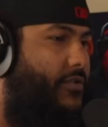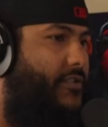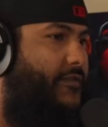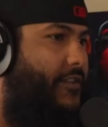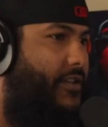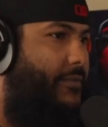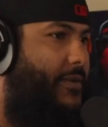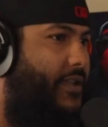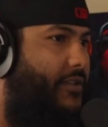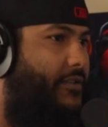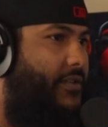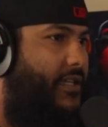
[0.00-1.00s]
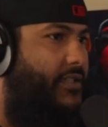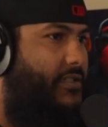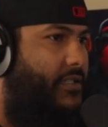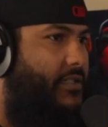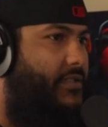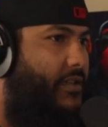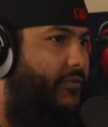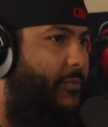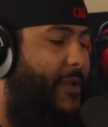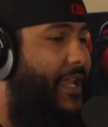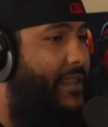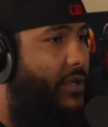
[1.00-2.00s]
funded by the United States
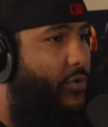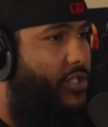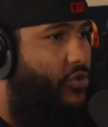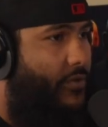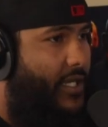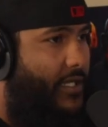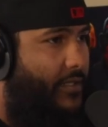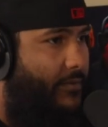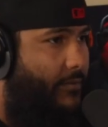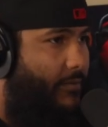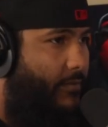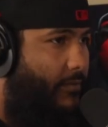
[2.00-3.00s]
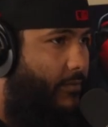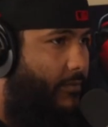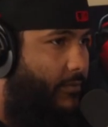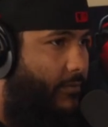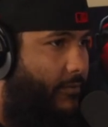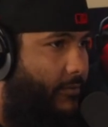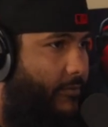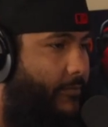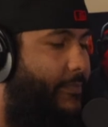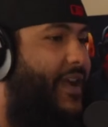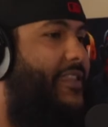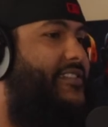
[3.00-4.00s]
government and mm-hmm. they were trained
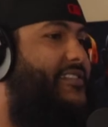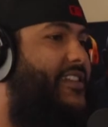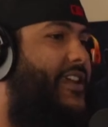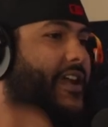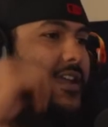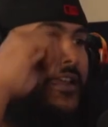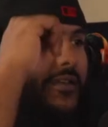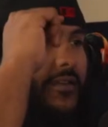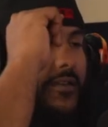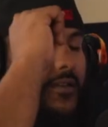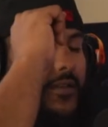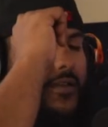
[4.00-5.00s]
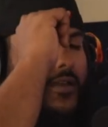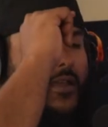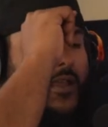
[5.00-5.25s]
by the CIA. So